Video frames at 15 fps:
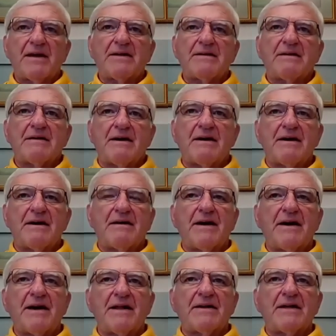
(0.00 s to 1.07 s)
And
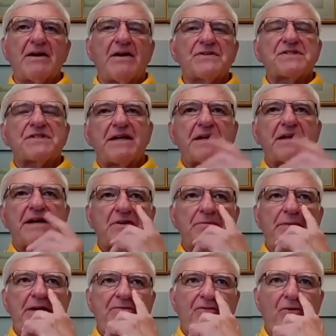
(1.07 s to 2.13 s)
then all of a
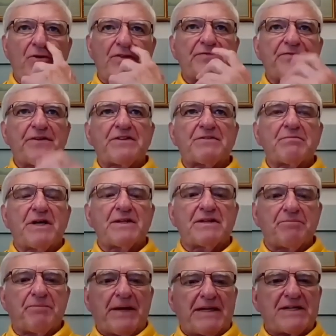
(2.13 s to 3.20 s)
sudden, after my fourth or
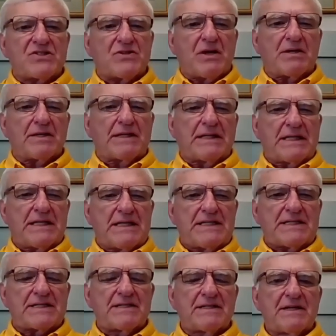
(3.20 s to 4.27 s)
fifth month, the pain started
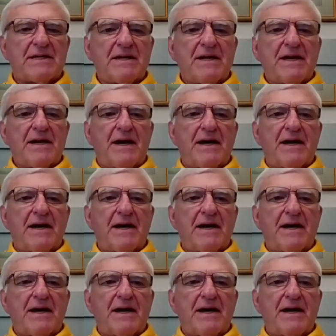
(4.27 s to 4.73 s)
to ease.